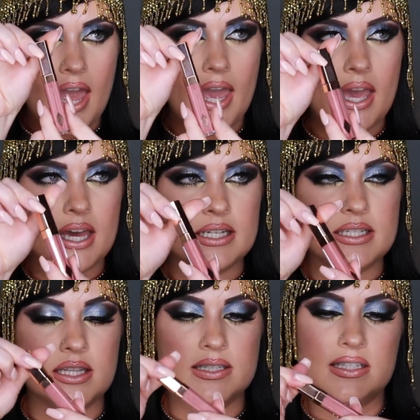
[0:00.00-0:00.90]
And
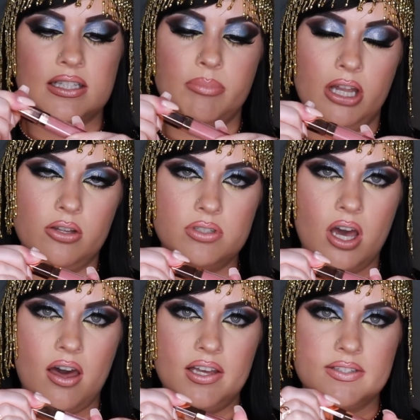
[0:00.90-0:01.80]
this is the Pillow
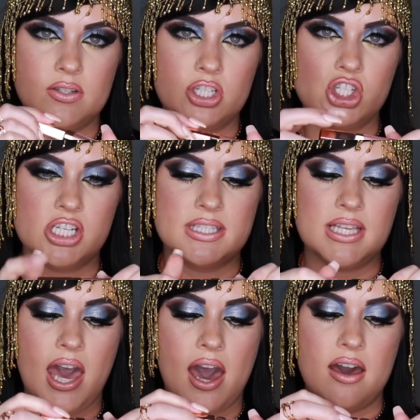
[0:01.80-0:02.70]
Talk. So I just
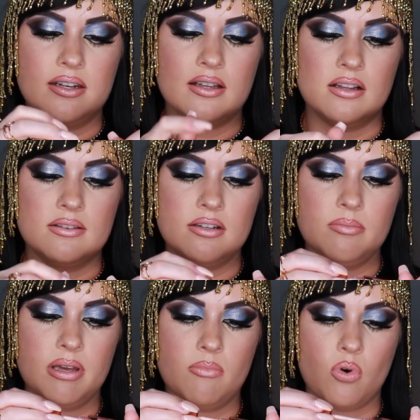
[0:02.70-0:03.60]
add a little
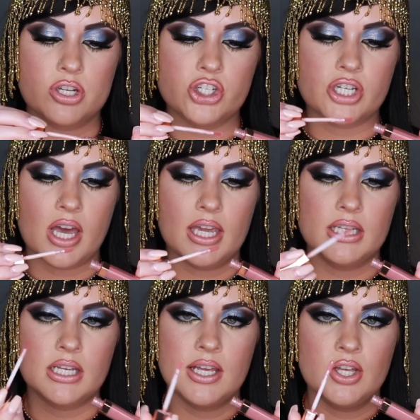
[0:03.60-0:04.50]
bit more
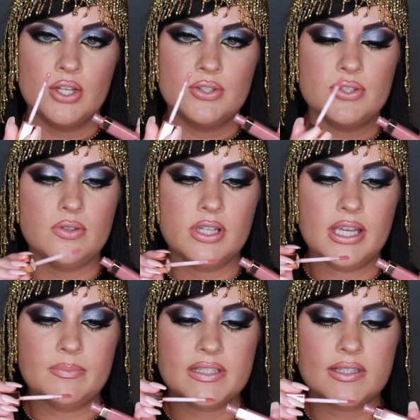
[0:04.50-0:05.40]
shine to the
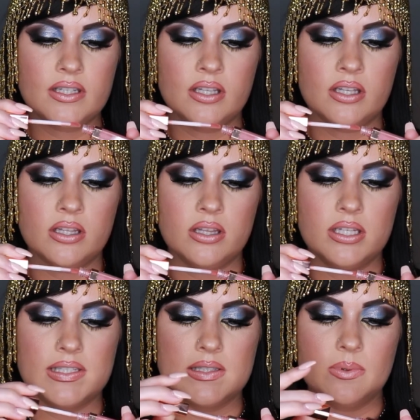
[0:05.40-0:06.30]
lips.
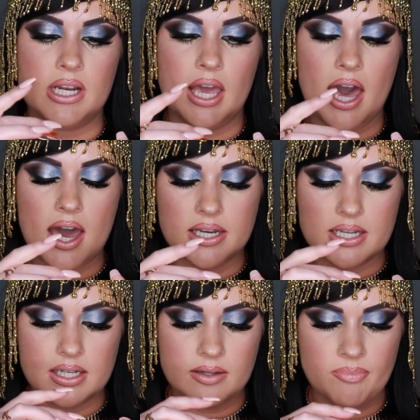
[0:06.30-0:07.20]
This is what I
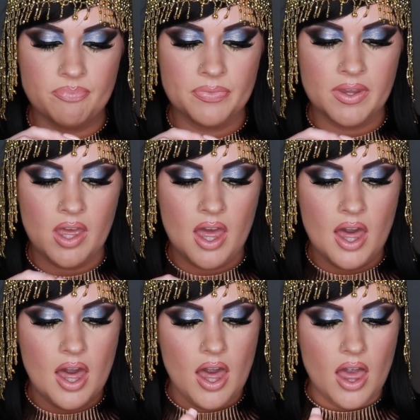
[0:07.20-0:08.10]
added.
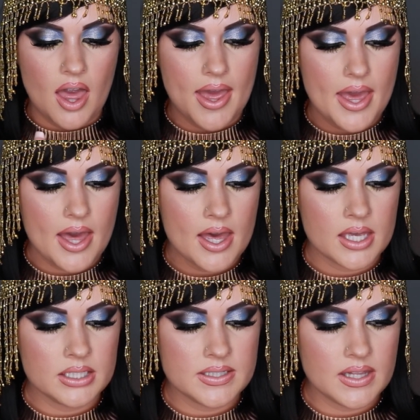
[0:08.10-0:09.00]

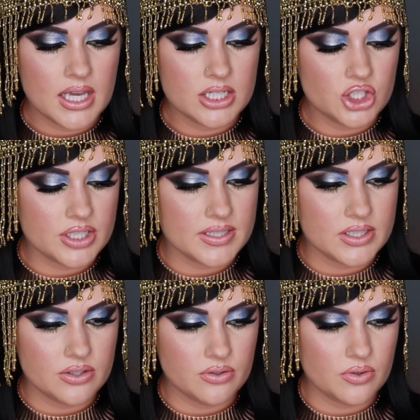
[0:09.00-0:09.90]
And then
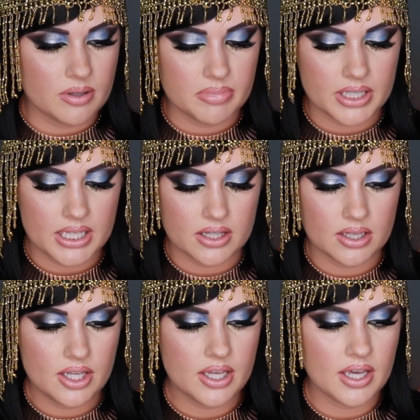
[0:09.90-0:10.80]
just to complete the
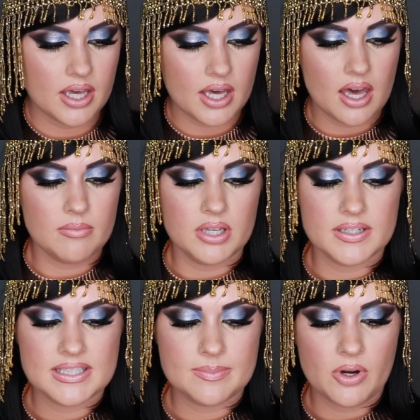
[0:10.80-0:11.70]
look, I'm gonna
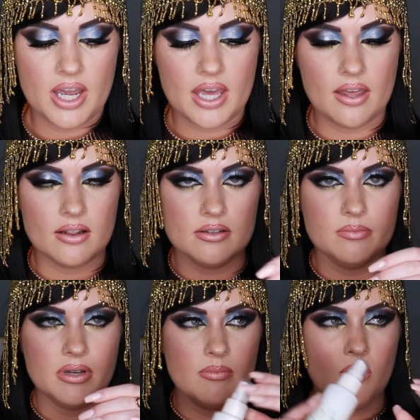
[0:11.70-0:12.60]
spray a little
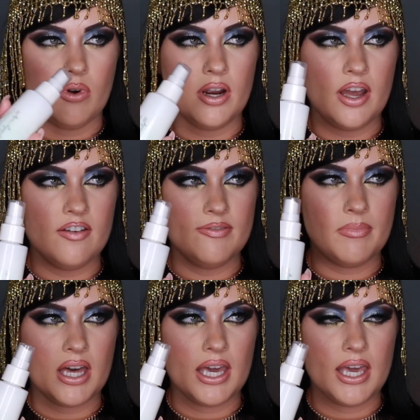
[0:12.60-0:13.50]
bit more of
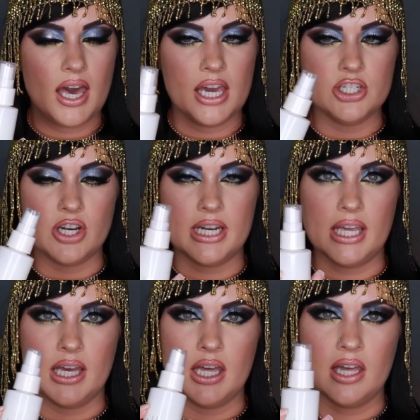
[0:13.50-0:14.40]
my hydrating